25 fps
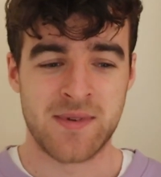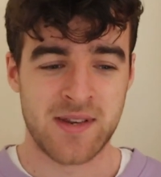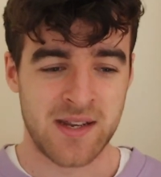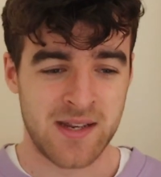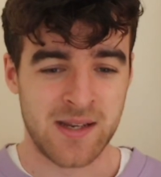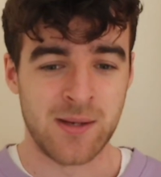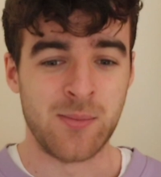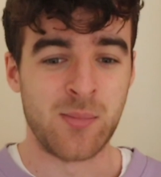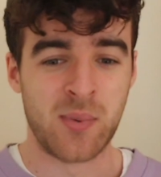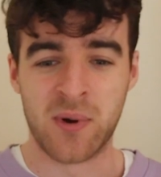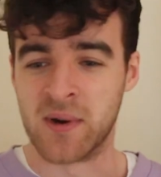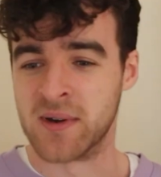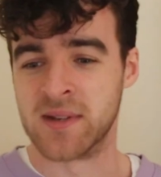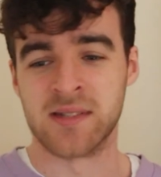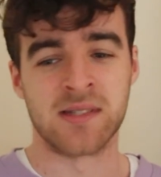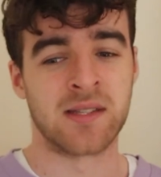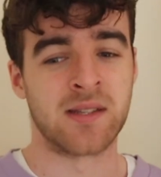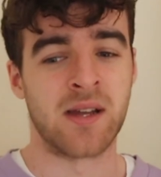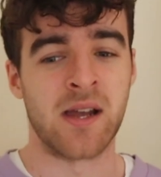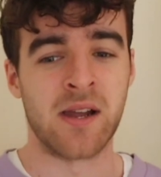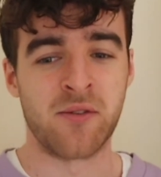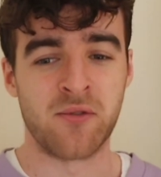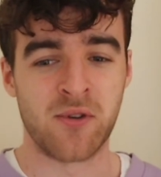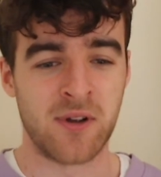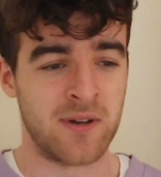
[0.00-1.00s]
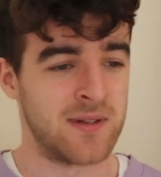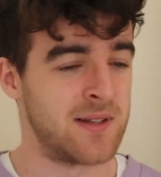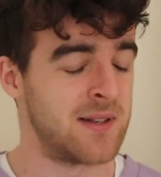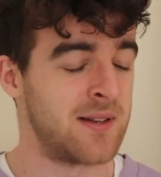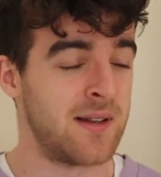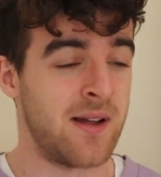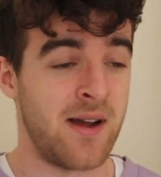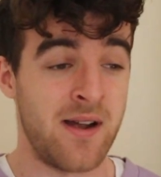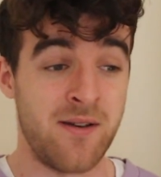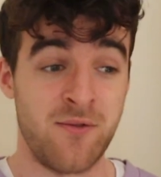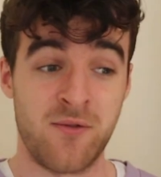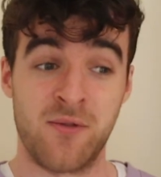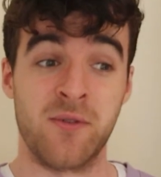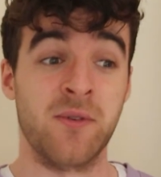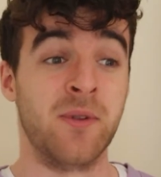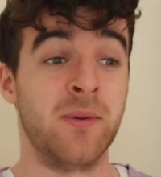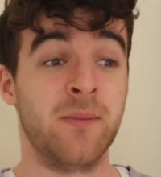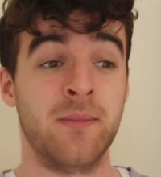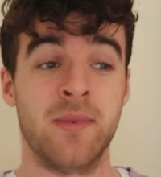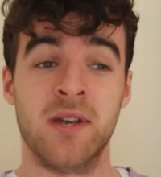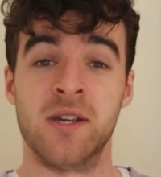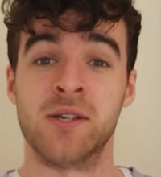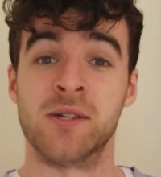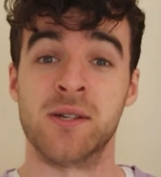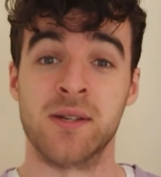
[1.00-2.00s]
He put his life on the line for the
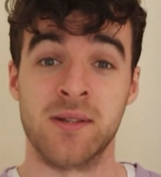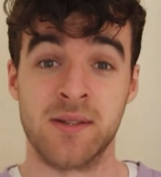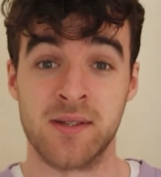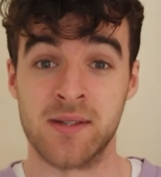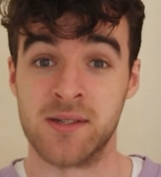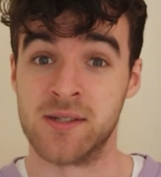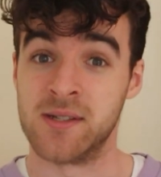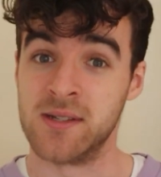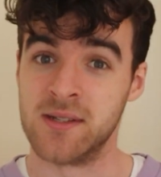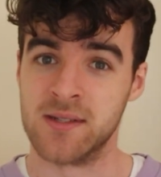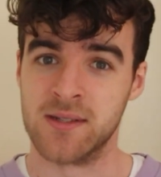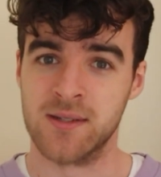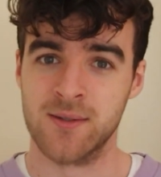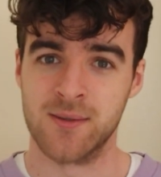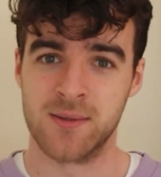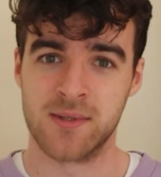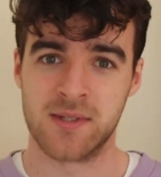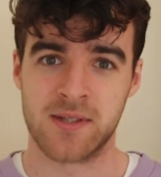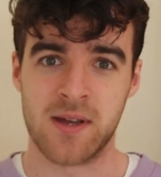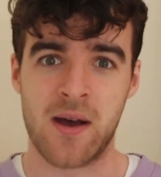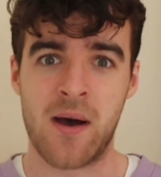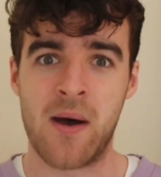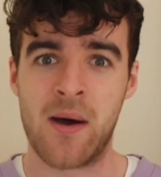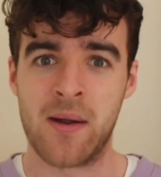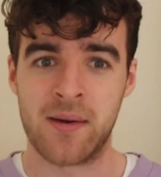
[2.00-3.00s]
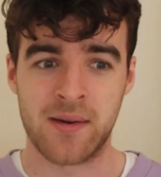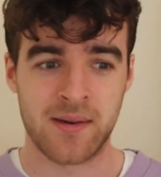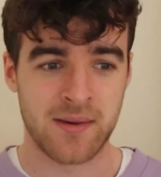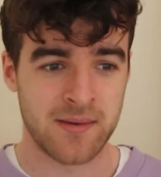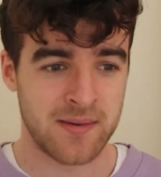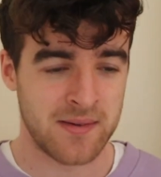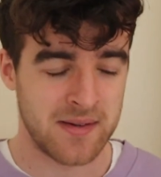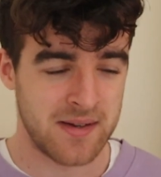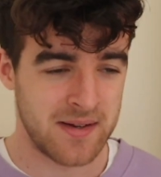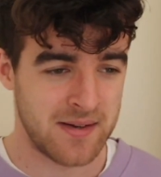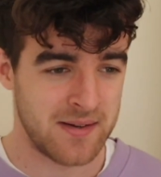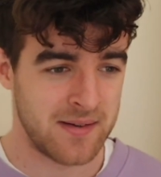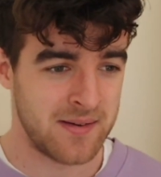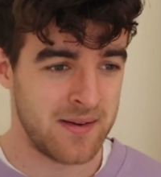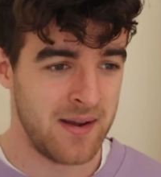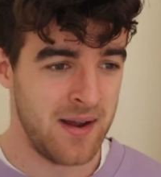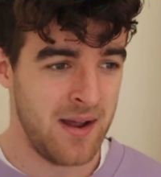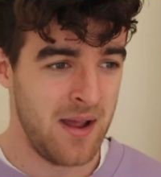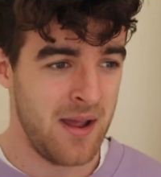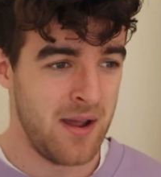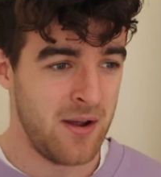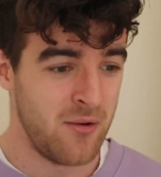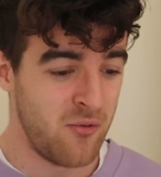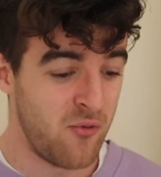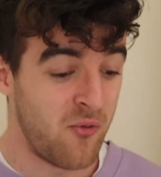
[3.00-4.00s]
mission that Jesus was on, and
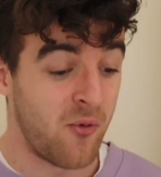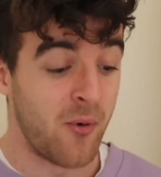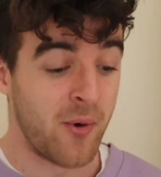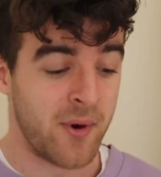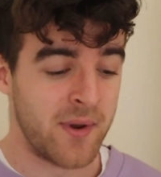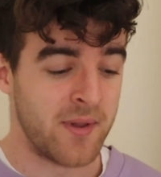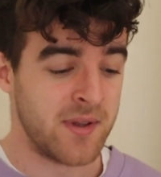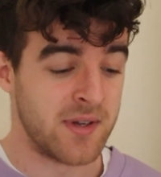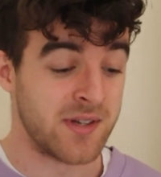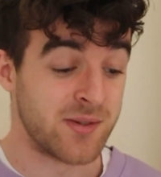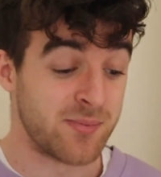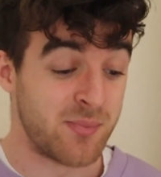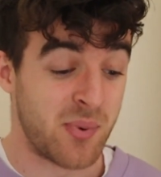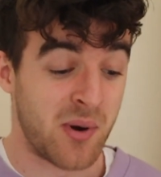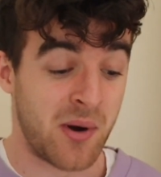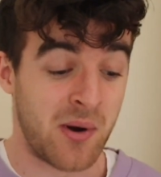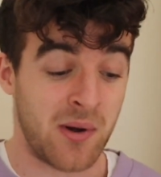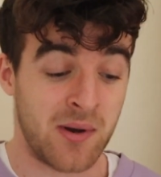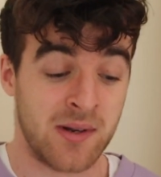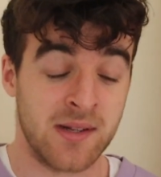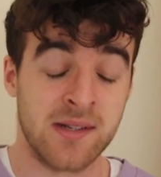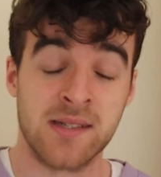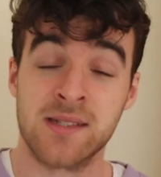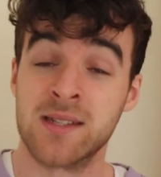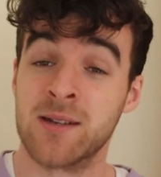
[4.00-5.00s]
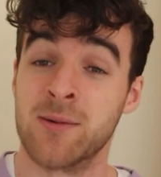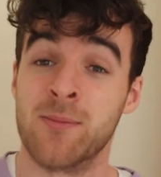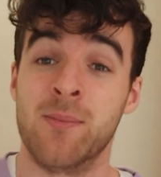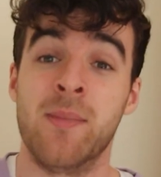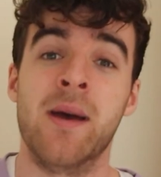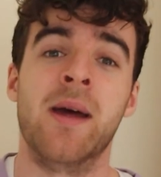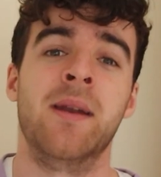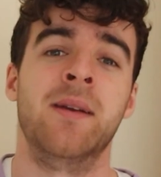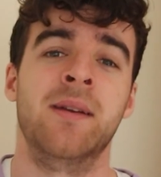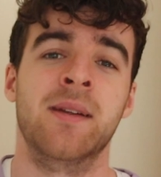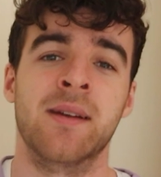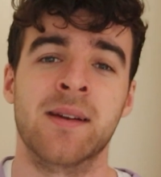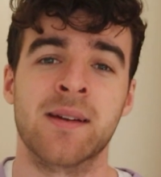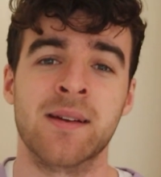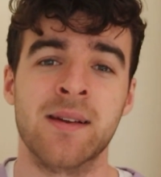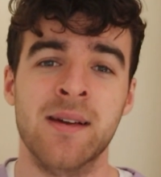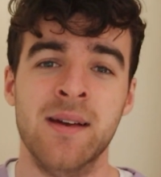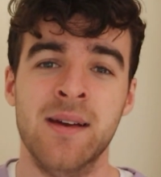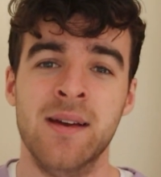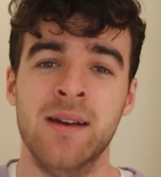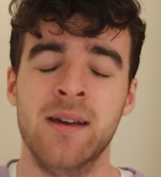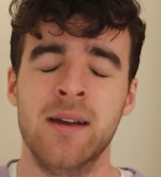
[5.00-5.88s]
for this, Paul is commending